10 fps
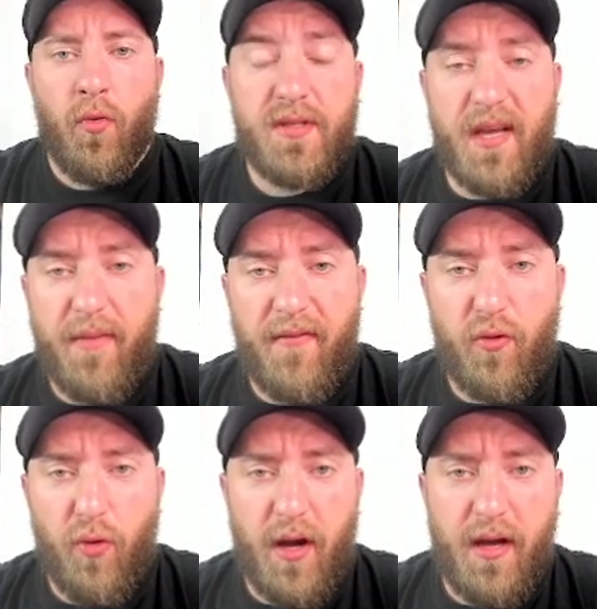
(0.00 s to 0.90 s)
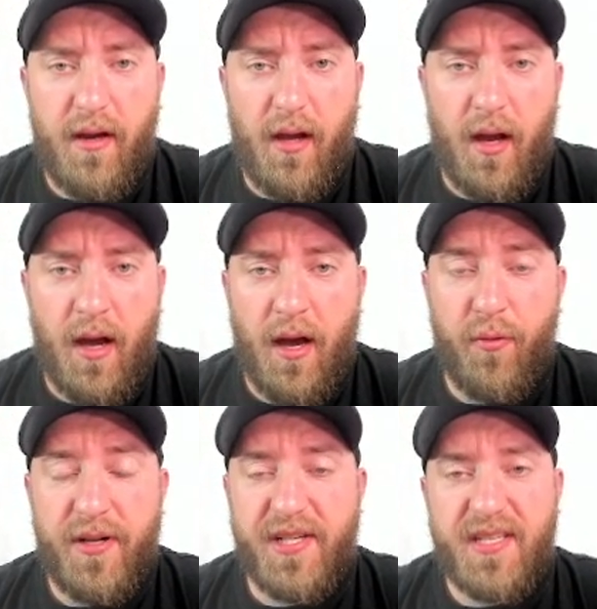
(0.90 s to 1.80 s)
What's up, everyone?
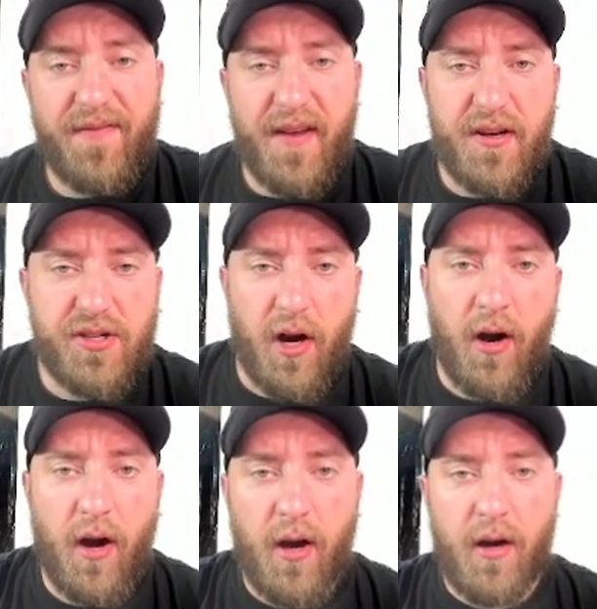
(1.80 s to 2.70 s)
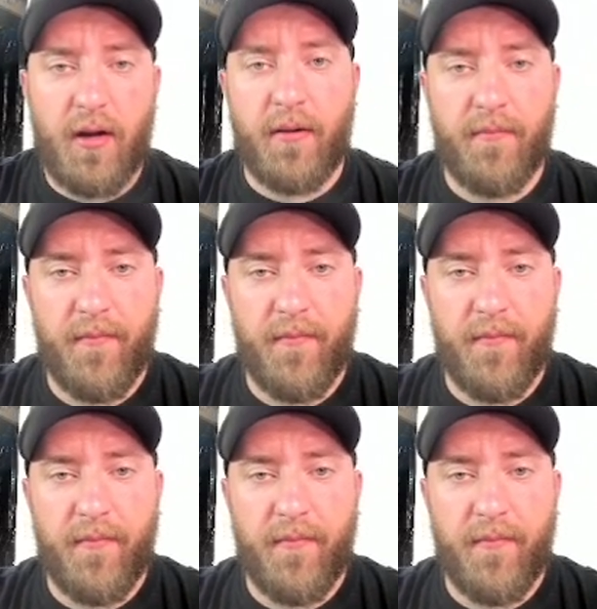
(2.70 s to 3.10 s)
We just finished our